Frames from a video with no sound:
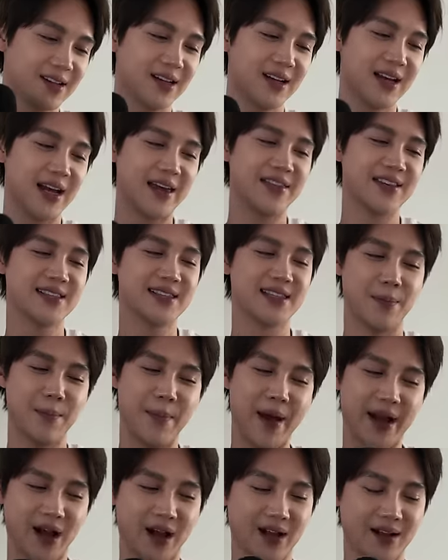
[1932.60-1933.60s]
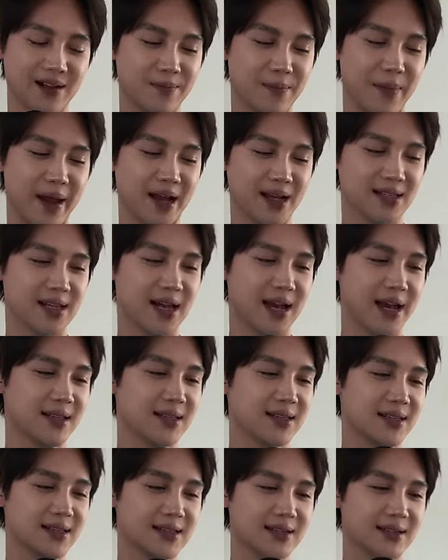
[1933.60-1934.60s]
Uh-huh. And this Uh-huh. is the mega mega
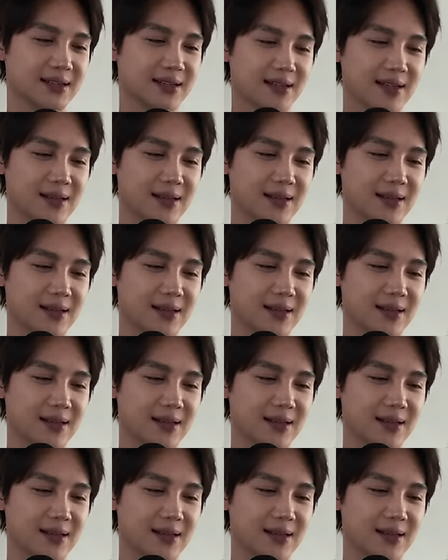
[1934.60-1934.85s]
size.